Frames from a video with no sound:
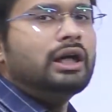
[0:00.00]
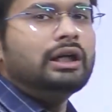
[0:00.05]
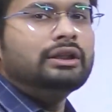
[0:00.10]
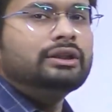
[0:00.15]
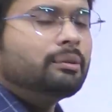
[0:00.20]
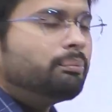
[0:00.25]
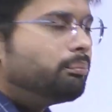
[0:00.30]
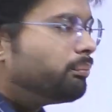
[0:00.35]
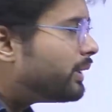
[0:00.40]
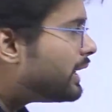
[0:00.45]

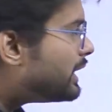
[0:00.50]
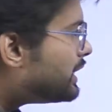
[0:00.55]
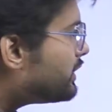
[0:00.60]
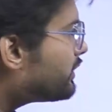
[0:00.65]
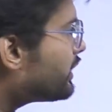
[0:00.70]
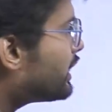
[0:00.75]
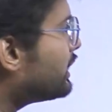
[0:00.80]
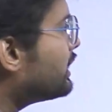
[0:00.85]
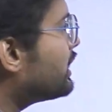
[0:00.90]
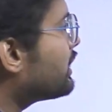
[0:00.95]
the
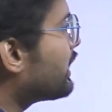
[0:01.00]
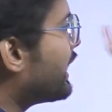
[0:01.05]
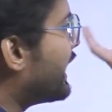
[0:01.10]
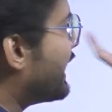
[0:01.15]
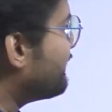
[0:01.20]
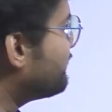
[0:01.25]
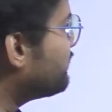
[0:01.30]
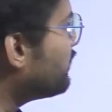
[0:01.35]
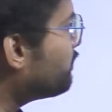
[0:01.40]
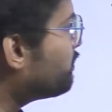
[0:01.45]
particular
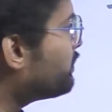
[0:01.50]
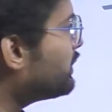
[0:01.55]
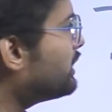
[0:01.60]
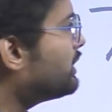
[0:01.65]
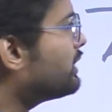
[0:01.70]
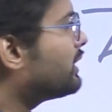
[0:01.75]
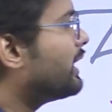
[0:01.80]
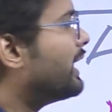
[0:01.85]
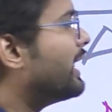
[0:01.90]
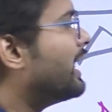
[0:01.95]

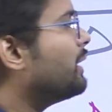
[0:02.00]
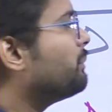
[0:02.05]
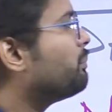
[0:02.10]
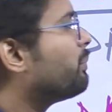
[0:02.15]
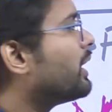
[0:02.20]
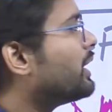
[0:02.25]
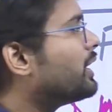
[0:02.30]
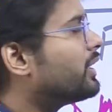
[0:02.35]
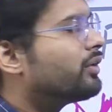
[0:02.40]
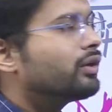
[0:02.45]
FOP and
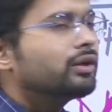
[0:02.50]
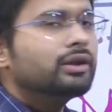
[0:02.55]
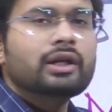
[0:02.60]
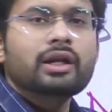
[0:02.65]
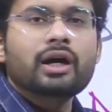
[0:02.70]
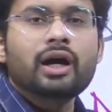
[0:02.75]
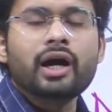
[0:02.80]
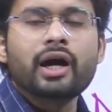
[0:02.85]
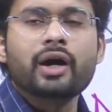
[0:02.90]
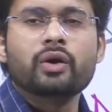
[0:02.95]
particular
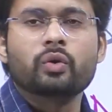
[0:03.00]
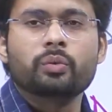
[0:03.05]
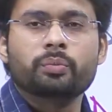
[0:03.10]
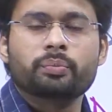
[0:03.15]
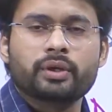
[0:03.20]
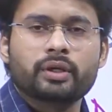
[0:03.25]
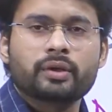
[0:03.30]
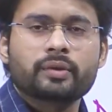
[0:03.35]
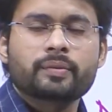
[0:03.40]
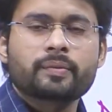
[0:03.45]
ROP.
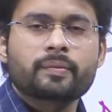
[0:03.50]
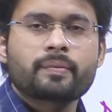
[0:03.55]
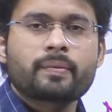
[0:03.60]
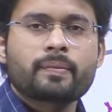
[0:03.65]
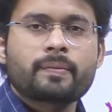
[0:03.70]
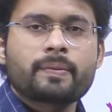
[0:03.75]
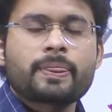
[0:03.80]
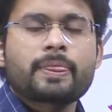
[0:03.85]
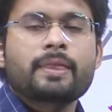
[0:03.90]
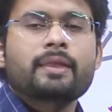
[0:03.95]

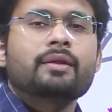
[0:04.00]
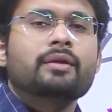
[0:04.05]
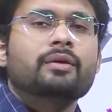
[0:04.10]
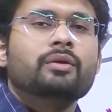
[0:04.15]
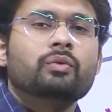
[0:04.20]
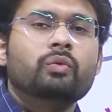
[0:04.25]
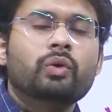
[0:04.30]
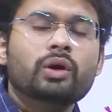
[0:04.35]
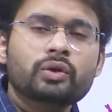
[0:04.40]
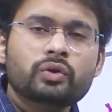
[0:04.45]

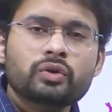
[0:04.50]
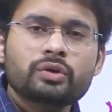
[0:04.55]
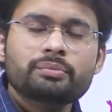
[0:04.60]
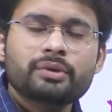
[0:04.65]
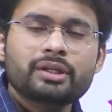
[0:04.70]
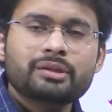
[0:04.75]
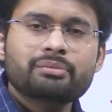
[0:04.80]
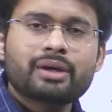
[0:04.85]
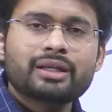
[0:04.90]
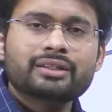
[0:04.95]
What do we
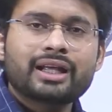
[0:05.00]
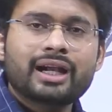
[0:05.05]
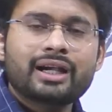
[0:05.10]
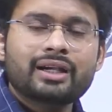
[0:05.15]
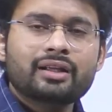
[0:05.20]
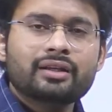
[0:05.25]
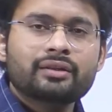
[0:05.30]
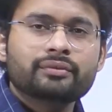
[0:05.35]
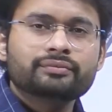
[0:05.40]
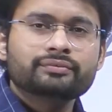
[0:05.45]
mean by
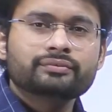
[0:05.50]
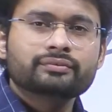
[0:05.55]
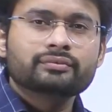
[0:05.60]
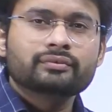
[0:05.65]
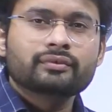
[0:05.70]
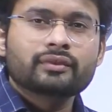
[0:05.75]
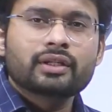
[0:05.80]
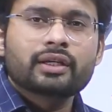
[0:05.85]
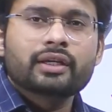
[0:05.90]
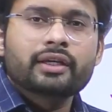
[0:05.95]
that?
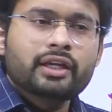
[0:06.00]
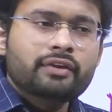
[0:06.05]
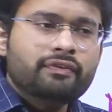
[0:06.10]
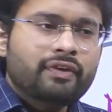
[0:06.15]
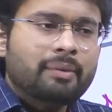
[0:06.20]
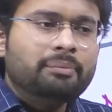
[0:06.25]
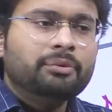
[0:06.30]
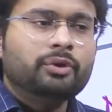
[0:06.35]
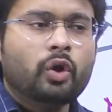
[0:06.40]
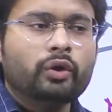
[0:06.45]
If
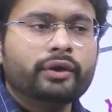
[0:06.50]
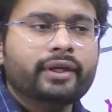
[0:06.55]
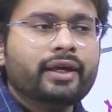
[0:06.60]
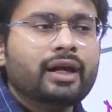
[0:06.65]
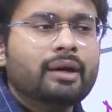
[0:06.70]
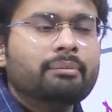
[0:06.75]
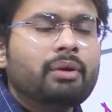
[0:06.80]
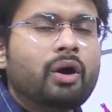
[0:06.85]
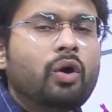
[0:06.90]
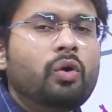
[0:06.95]
I am talking
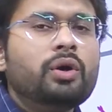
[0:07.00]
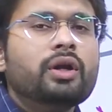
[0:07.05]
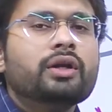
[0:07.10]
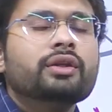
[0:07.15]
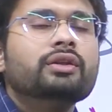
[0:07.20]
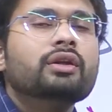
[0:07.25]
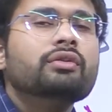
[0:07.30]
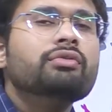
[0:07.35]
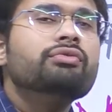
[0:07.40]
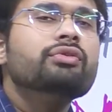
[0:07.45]
about
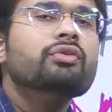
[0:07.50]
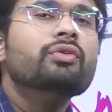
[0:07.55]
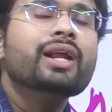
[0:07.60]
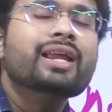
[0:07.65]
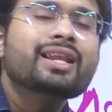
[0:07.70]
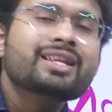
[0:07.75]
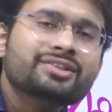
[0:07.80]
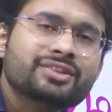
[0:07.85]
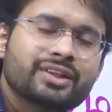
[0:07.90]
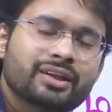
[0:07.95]
the
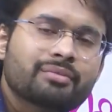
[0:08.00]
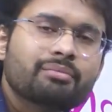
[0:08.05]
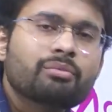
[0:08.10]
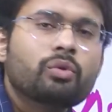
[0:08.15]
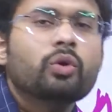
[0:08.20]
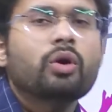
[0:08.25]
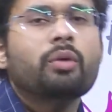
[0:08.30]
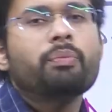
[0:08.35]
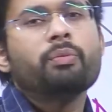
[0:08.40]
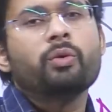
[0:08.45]
feudalistic
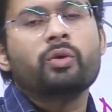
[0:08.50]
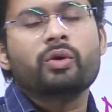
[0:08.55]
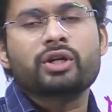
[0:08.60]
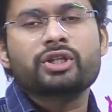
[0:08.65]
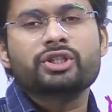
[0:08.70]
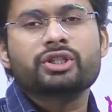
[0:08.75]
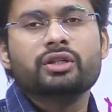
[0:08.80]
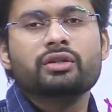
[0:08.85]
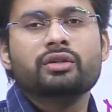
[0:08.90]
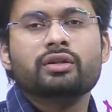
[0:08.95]
mode of
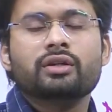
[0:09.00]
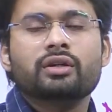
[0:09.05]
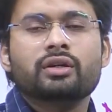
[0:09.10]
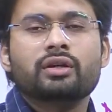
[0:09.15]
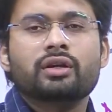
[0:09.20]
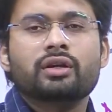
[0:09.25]
production,